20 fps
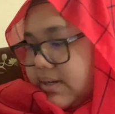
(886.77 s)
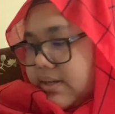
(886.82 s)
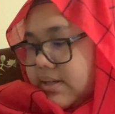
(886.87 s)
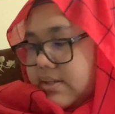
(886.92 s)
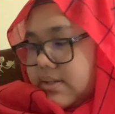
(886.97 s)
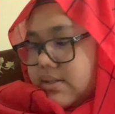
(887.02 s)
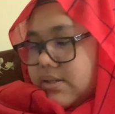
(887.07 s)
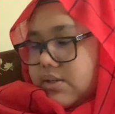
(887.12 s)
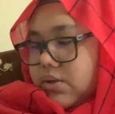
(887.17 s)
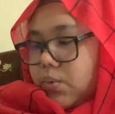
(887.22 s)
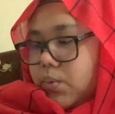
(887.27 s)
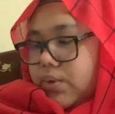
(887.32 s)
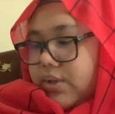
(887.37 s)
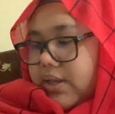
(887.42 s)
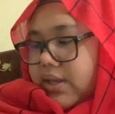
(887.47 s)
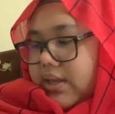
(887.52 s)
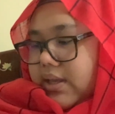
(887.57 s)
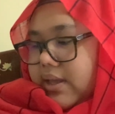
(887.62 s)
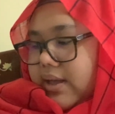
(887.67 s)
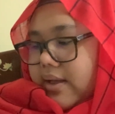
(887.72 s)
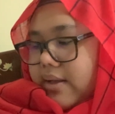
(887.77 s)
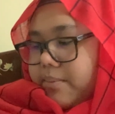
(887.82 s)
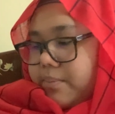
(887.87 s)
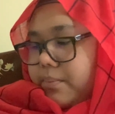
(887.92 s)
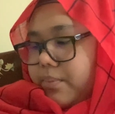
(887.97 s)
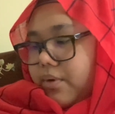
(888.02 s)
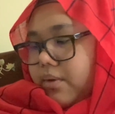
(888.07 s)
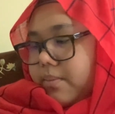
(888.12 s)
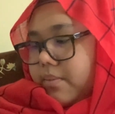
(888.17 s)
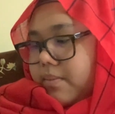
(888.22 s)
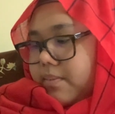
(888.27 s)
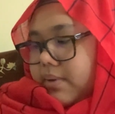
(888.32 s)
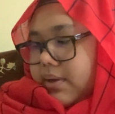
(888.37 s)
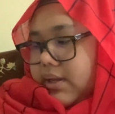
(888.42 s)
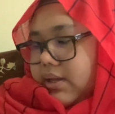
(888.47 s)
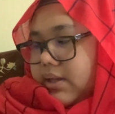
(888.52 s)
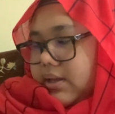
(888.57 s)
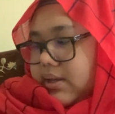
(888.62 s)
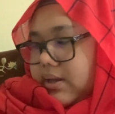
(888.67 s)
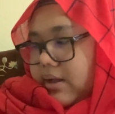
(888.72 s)
it's okay. I've
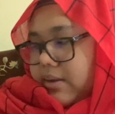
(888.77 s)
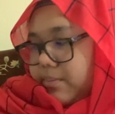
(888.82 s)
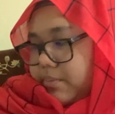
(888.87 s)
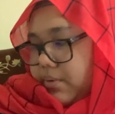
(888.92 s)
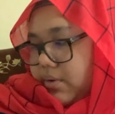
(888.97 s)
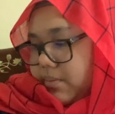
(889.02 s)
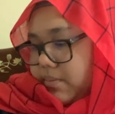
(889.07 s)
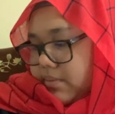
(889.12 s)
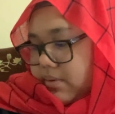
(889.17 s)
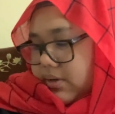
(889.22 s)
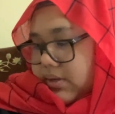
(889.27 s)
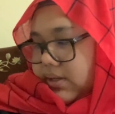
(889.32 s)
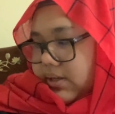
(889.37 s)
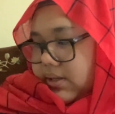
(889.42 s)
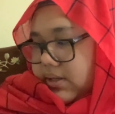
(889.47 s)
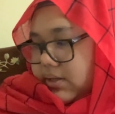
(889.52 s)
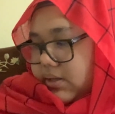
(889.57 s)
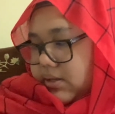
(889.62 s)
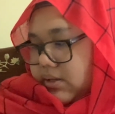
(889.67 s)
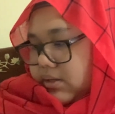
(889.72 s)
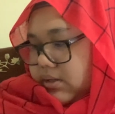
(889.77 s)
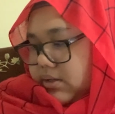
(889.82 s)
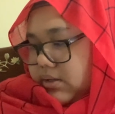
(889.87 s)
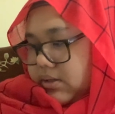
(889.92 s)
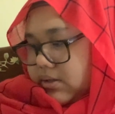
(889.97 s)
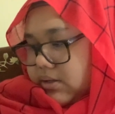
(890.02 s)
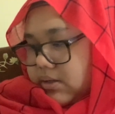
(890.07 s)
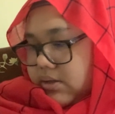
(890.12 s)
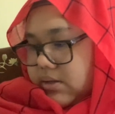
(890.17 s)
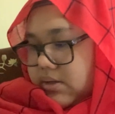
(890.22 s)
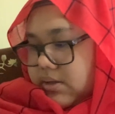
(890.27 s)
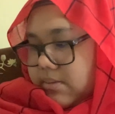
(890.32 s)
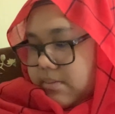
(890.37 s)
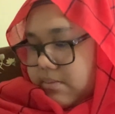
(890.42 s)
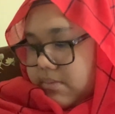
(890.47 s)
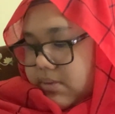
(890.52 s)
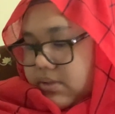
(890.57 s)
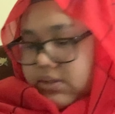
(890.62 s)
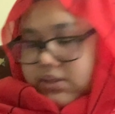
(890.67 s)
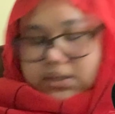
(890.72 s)
probably
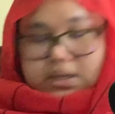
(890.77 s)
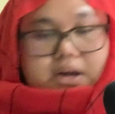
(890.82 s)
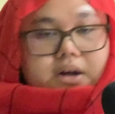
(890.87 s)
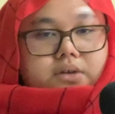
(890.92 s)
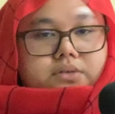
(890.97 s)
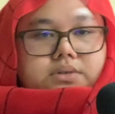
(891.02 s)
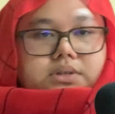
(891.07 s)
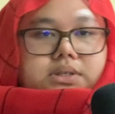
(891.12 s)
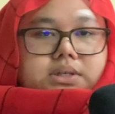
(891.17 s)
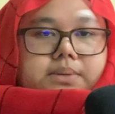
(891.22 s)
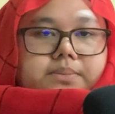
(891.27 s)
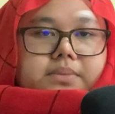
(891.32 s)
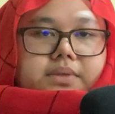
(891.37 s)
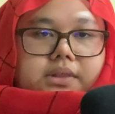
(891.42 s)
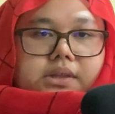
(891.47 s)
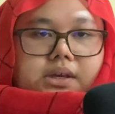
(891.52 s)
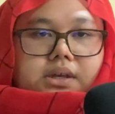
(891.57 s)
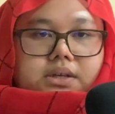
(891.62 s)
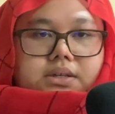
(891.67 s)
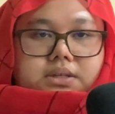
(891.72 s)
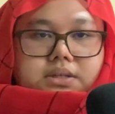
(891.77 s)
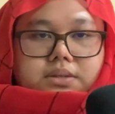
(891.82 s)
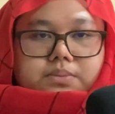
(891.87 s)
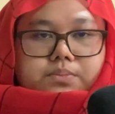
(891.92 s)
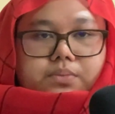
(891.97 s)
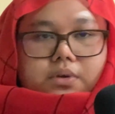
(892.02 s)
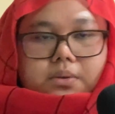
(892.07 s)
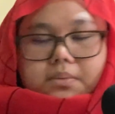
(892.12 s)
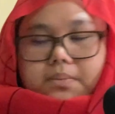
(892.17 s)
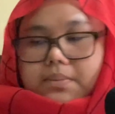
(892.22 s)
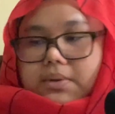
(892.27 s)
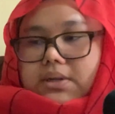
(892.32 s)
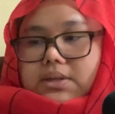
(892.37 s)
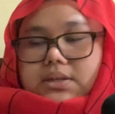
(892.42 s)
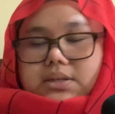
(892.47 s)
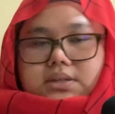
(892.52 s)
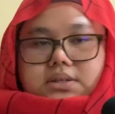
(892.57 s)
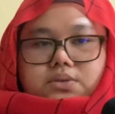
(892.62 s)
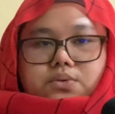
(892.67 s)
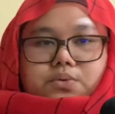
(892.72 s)
miscount some things. Probably
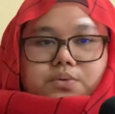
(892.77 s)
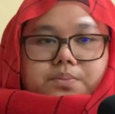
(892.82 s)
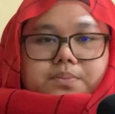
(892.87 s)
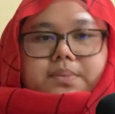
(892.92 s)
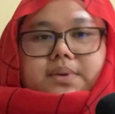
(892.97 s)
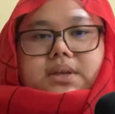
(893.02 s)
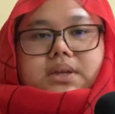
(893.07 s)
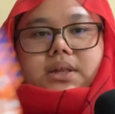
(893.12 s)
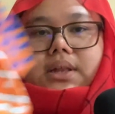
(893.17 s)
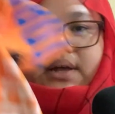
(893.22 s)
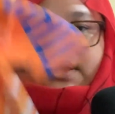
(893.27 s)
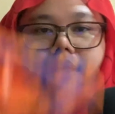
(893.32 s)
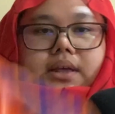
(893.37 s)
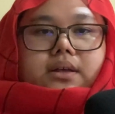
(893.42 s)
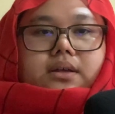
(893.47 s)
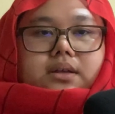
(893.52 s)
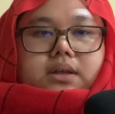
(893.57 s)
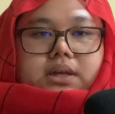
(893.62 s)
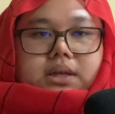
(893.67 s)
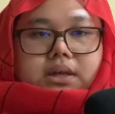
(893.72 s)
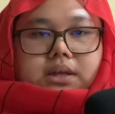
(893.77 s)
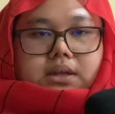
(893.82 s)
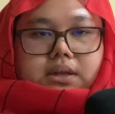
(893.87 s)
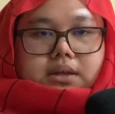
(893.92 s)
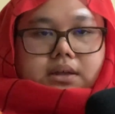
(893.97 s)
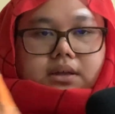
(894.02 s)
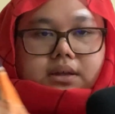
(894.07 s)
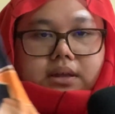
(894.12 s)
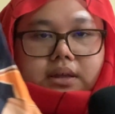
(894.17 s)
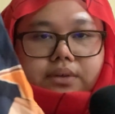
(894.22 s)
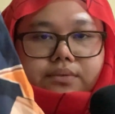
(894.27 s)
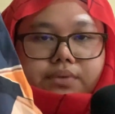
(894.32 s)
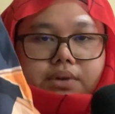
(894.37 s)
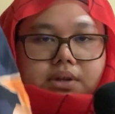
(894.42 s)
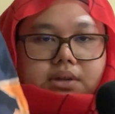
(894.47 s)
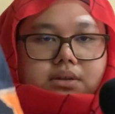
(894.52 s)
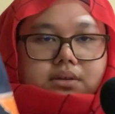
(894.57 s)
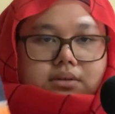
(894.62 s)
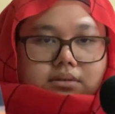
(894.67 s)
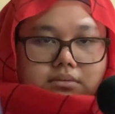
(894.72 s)
this could be like even
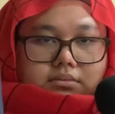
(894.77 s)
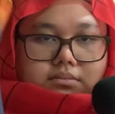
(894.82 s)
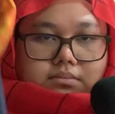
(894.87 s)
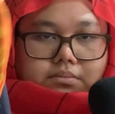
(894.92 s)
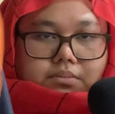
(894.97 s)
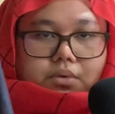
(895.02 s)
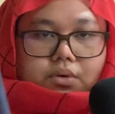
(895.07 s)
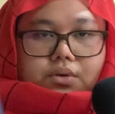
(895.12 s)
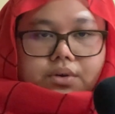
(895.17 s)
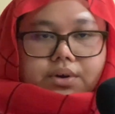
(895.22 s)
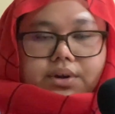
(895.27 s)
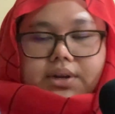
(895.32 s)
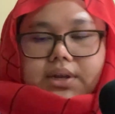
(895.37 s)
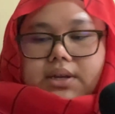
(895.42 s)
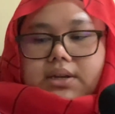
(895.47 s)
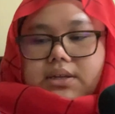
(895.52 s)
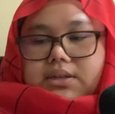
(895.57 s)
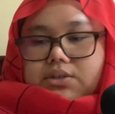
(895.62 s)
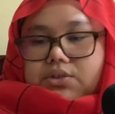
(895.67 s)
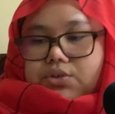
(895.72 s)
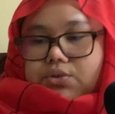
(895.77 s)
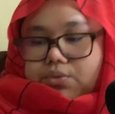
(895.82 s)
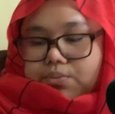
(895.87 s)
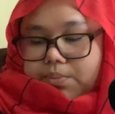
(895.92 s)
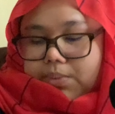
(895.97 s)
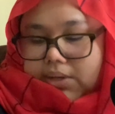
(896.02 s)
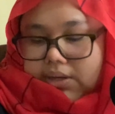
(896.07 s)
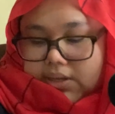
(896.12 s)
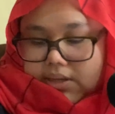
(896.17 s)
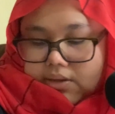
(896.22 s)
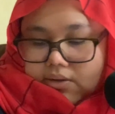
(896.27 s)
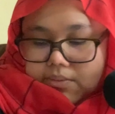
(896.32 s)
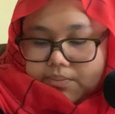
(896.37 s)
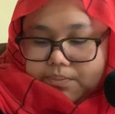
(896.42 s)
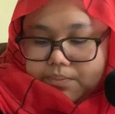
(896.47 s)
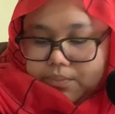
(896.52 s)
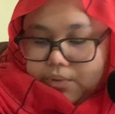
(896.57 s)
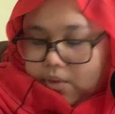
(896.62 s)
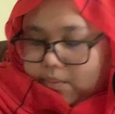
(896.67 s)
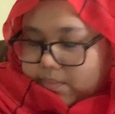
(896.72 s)
more than it should be.
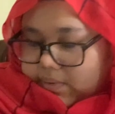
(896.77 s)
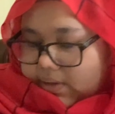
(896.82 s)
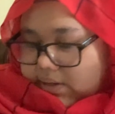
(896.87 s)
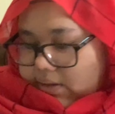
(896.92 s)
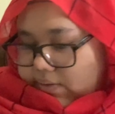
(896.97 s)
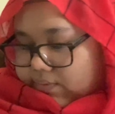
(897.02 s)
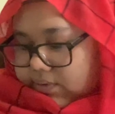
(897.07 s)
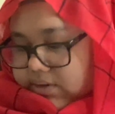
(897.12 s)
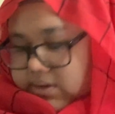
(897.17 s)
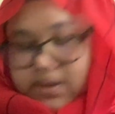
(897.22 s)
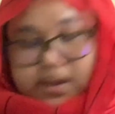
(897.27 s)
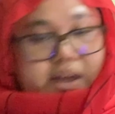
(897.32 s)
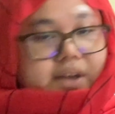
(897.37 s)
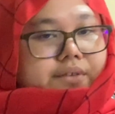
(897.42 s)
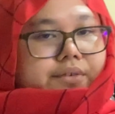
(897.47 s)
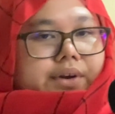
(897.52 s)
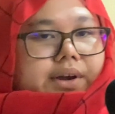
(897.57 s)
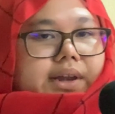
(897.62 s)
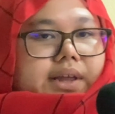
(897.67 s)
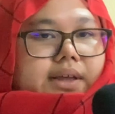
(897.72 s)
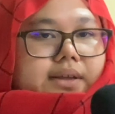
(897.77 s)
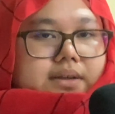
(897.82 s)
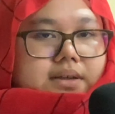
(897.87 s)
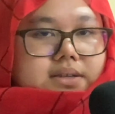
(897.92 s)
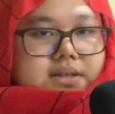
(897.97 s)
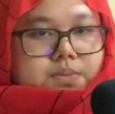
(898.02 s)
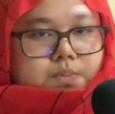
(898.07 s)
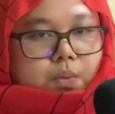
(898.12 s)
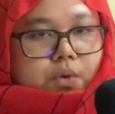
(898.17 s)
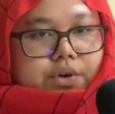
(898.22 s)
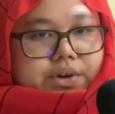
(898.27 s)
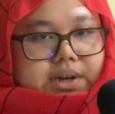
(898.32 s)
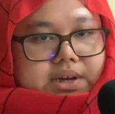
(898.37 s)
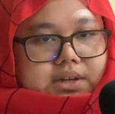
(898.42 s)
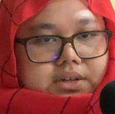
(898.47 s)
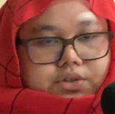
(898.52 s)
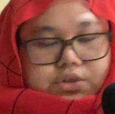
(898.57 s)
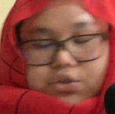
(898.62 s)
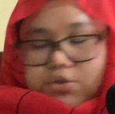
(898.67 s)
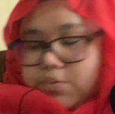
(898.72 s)
Probably even the acrylic is more than
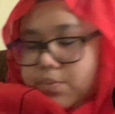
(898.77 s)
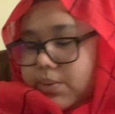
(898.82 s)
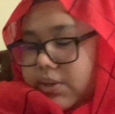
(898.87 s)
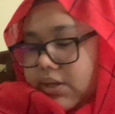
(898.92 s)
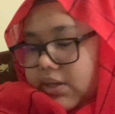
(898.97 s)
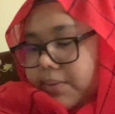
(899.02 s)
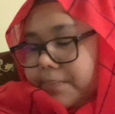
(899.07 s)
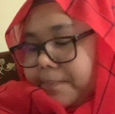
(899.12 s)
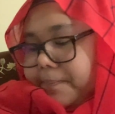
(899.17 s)
it should be.